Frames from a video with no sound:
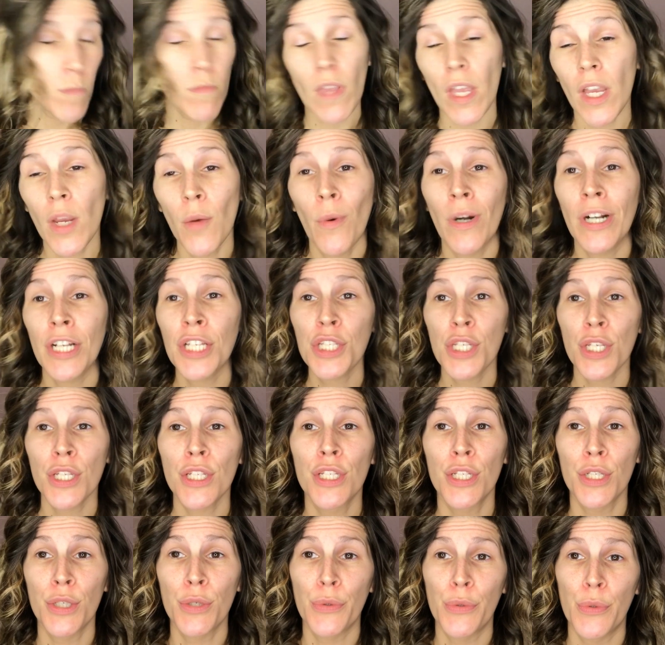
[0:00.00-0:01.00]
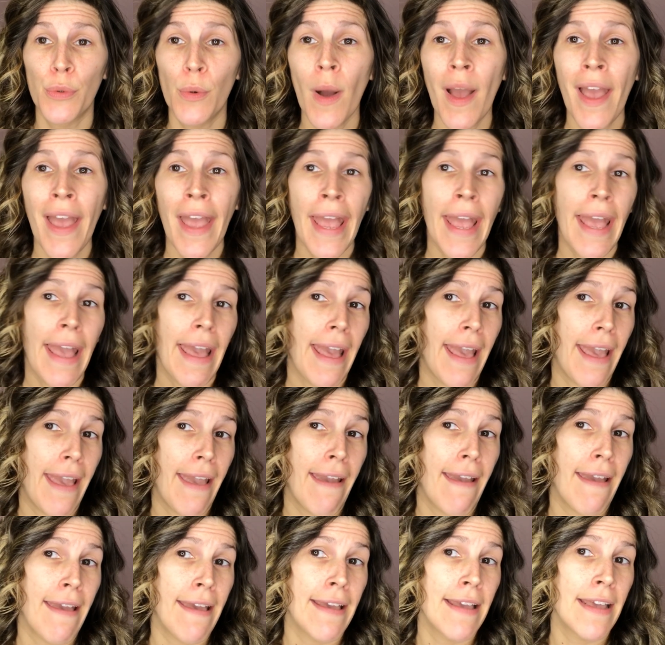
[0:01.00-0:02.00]
I wanted to do
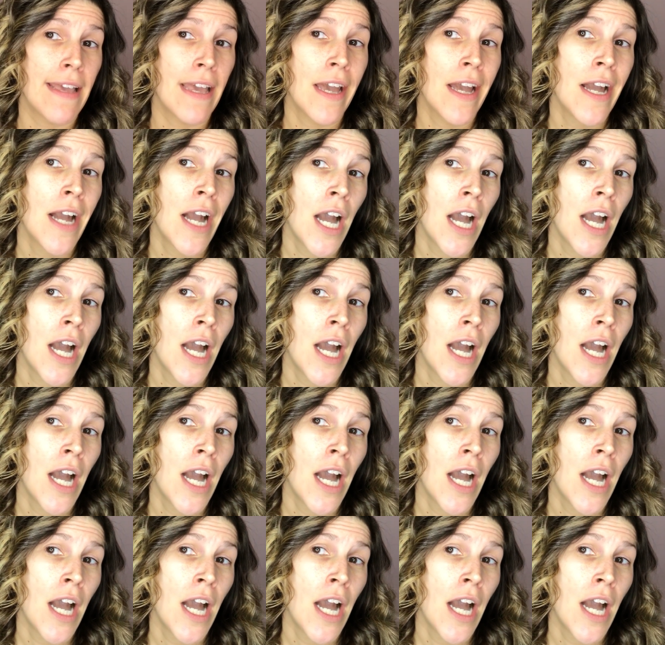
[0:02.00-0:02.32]
a